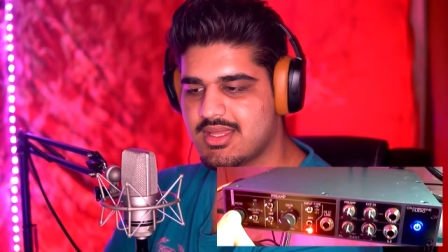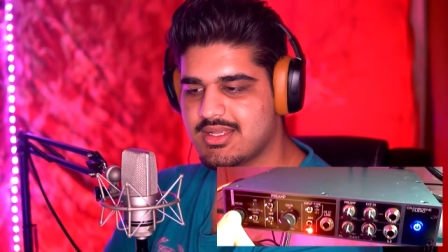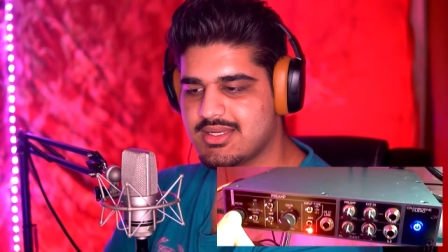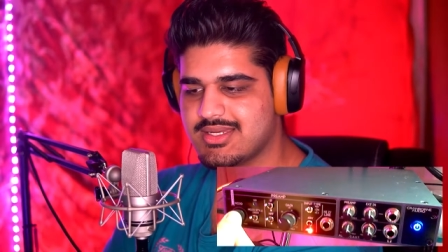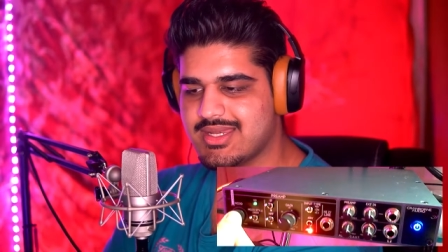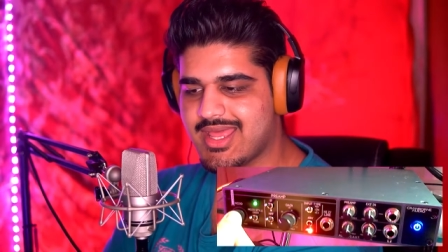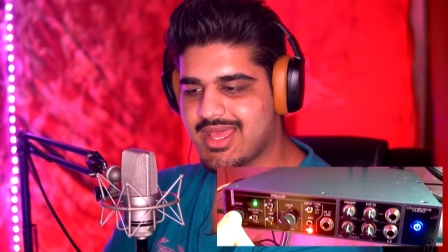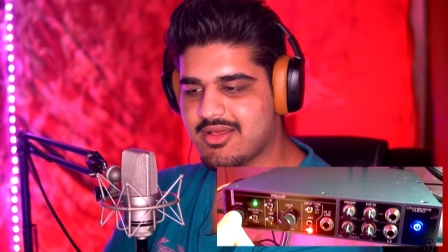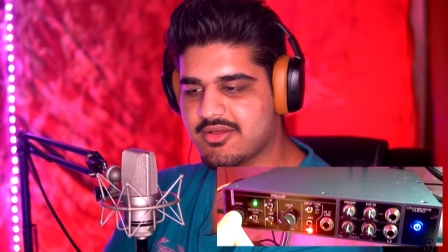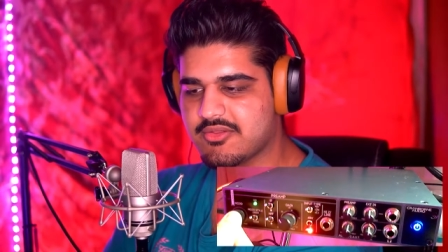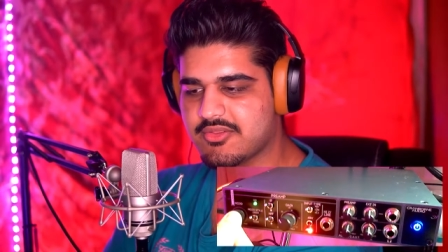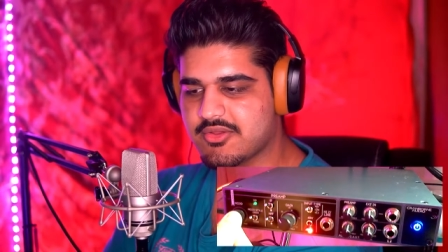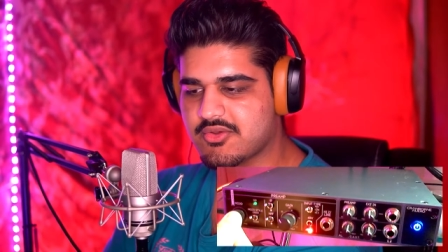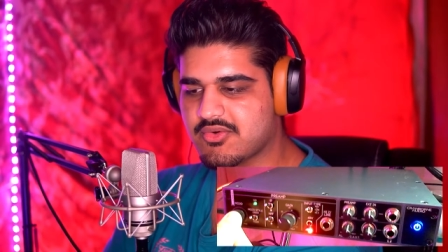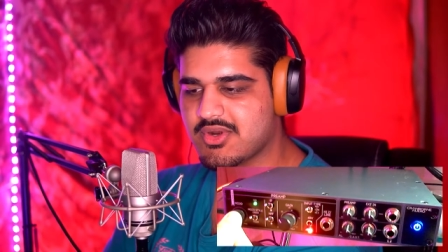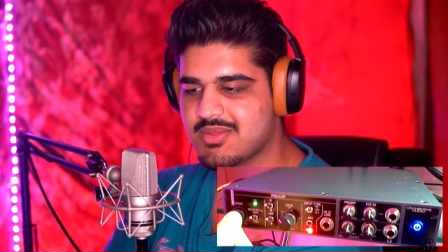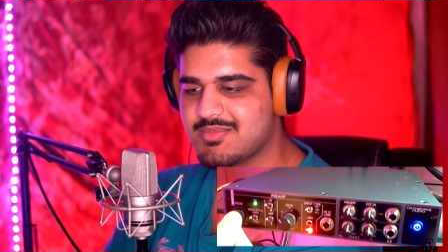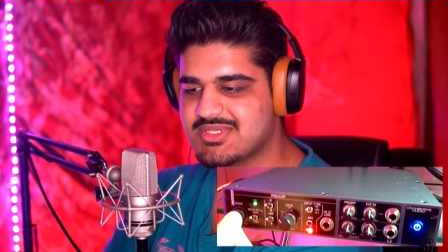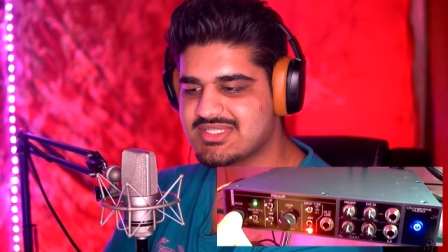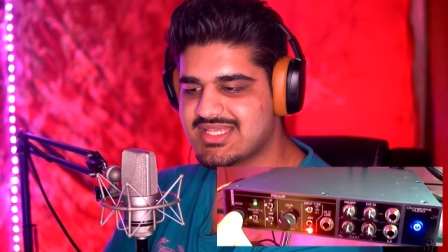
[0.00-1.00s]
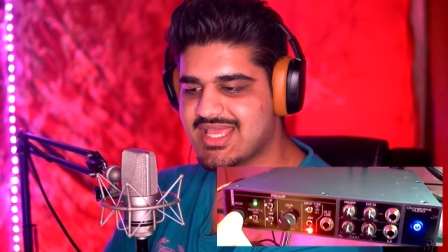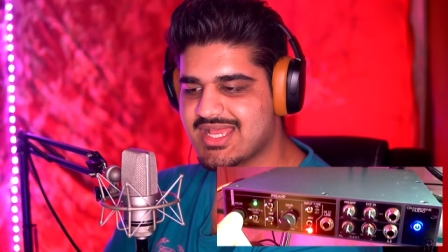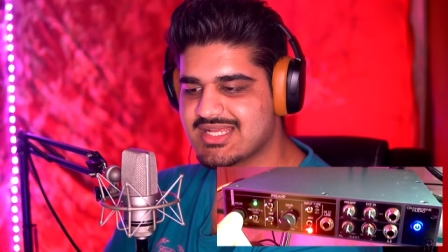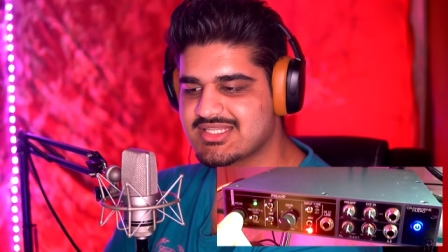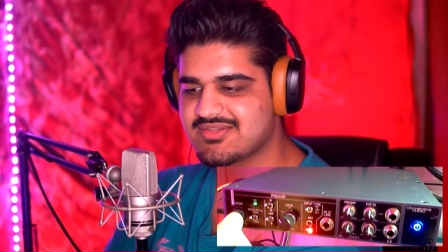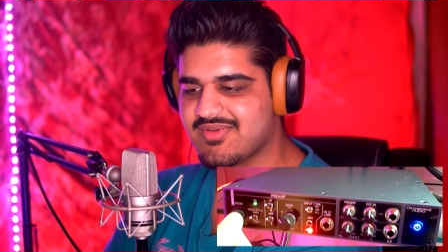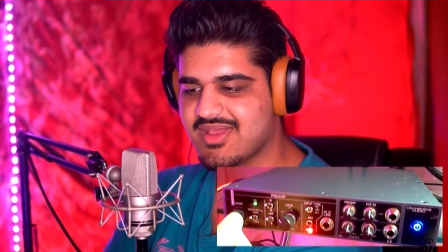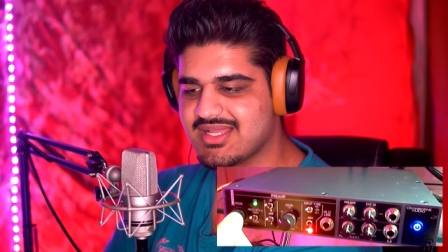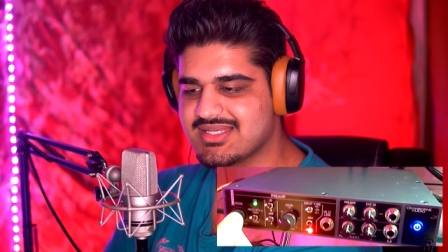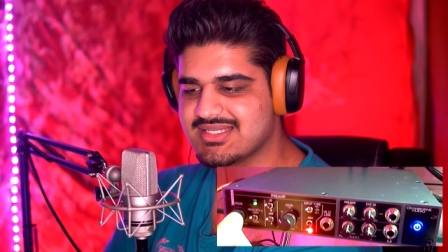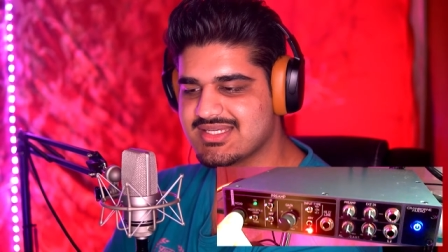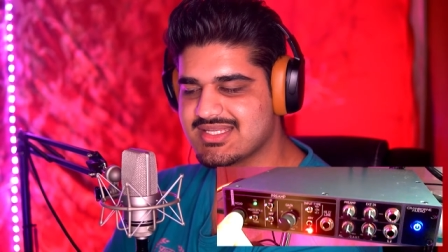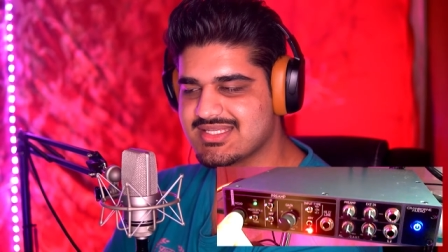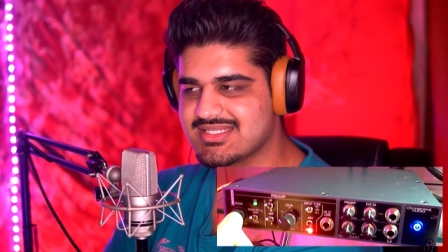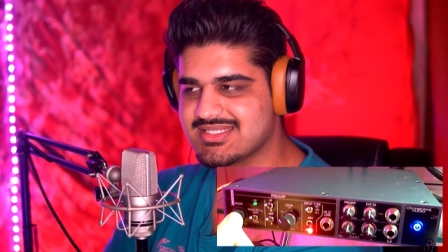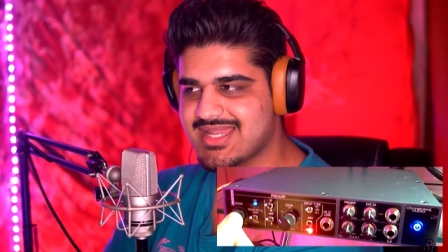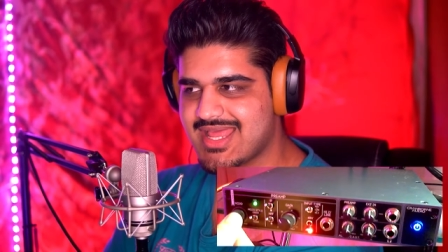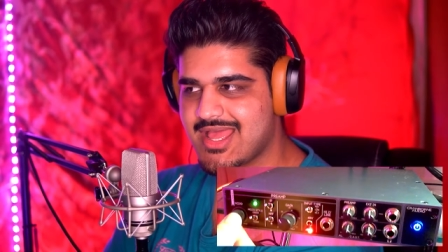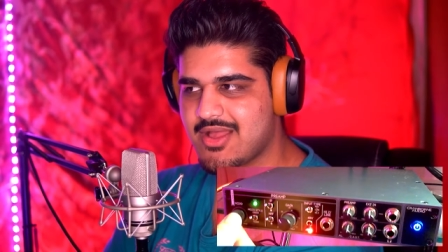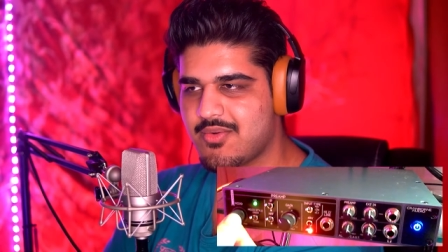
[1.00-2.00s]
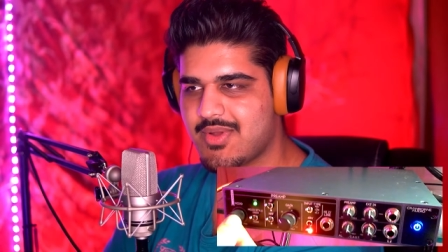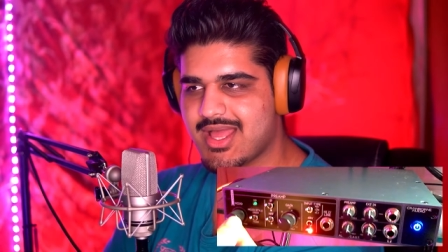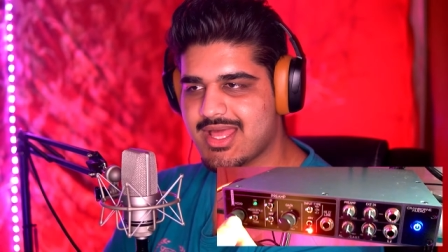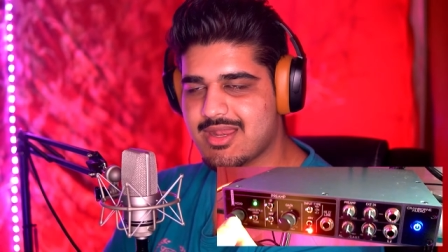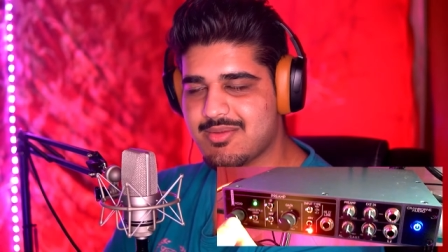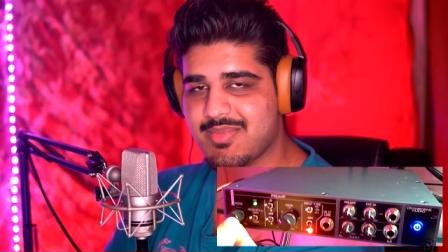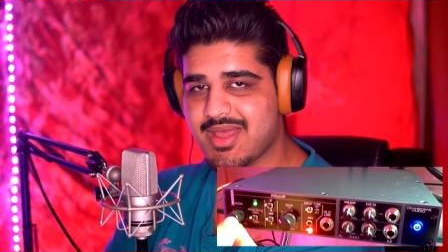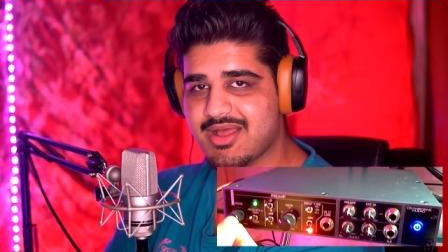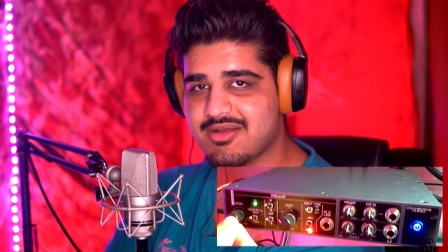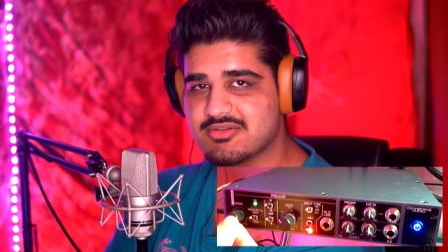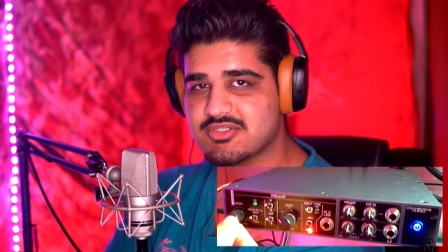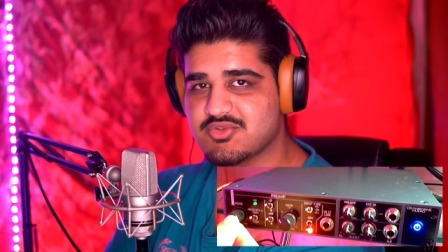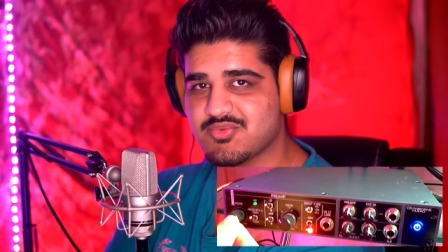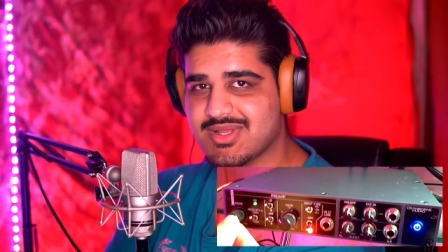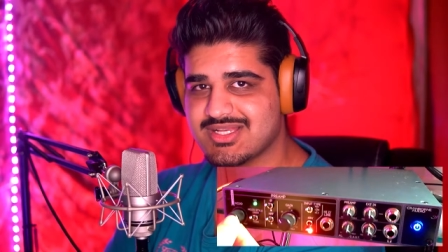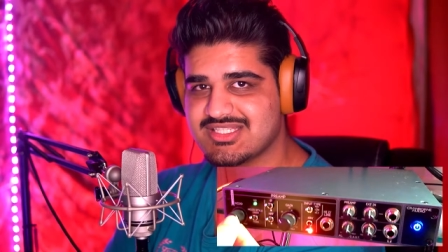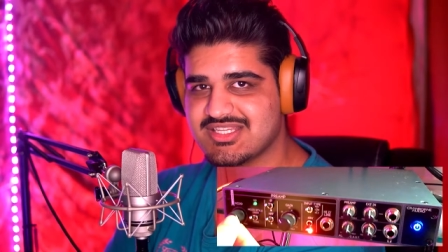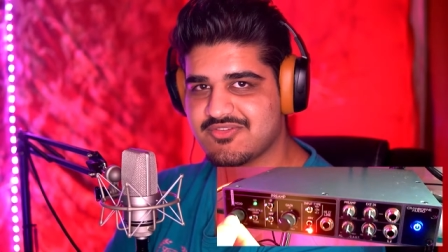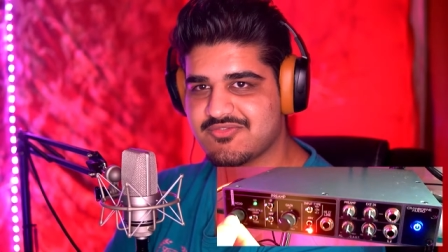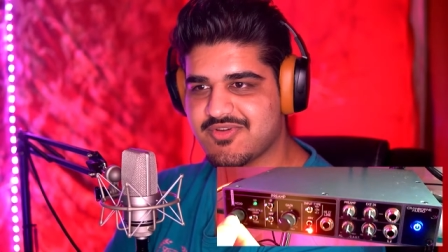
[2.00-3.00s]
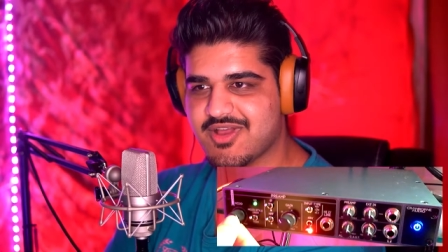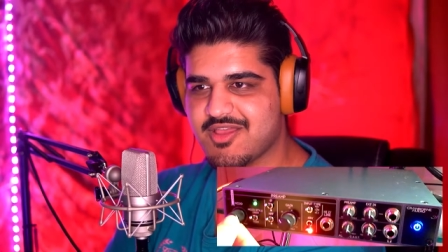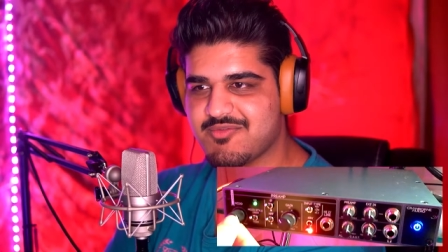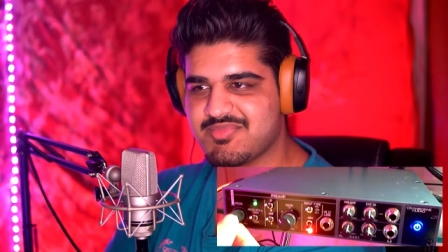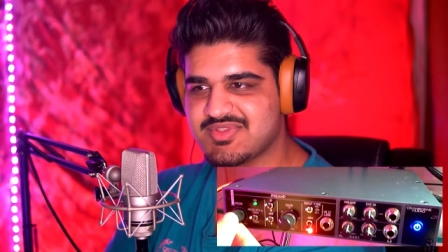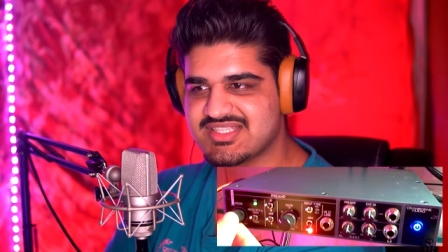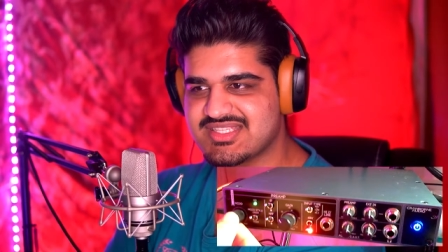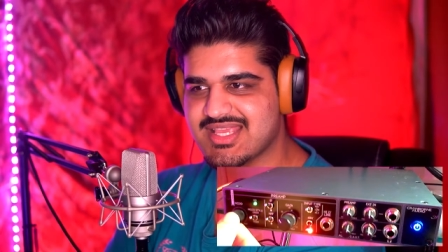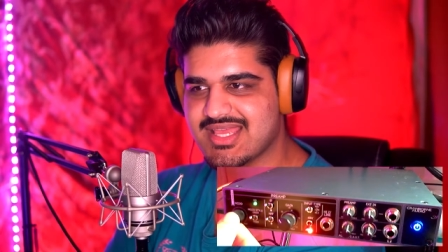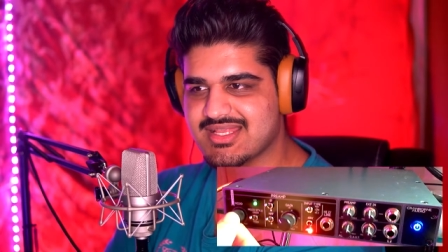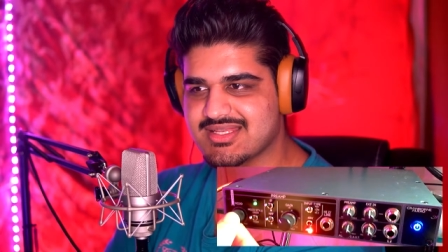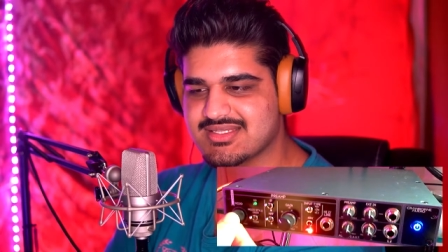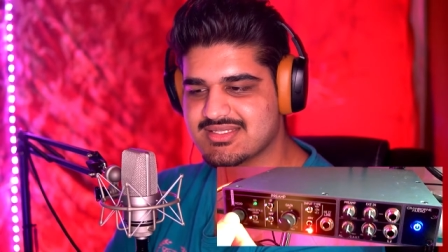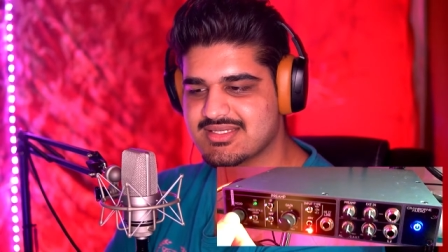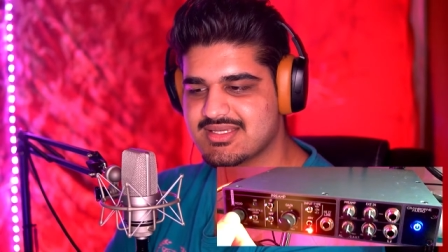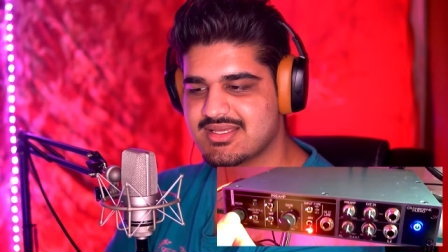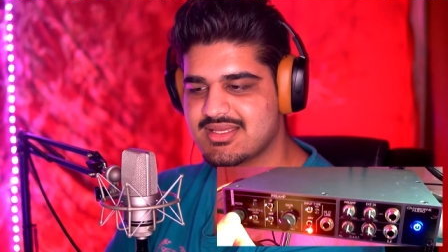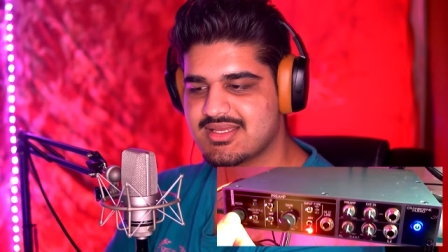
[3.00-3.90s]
Now, the cream is activated. It is now at about 25%.